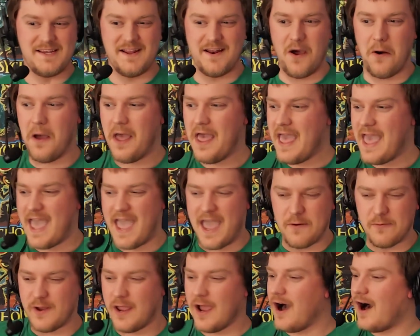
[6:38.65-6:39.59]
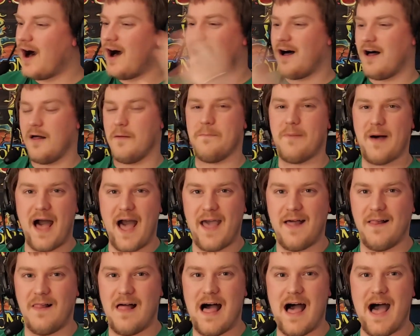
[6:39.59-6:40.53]
and we all
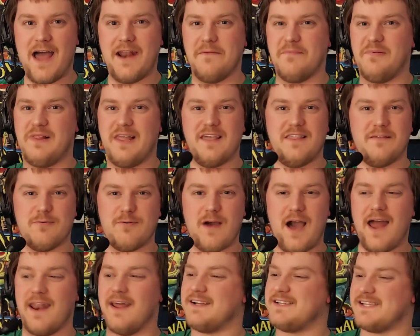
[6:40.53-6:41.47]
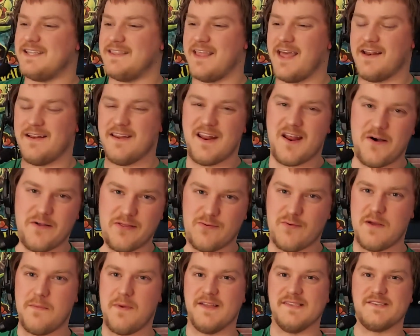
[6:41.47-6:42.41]
pile on, play the product, and then
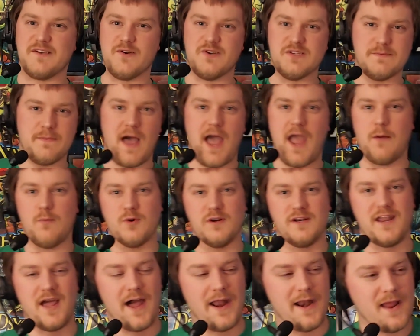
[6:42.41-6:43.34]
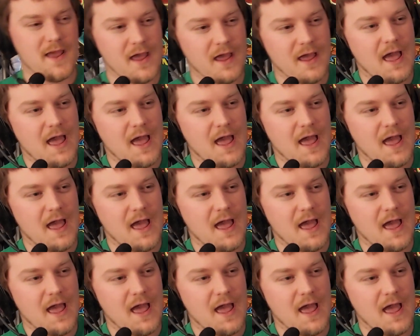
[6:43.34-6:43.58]
3 months goes by and we're done.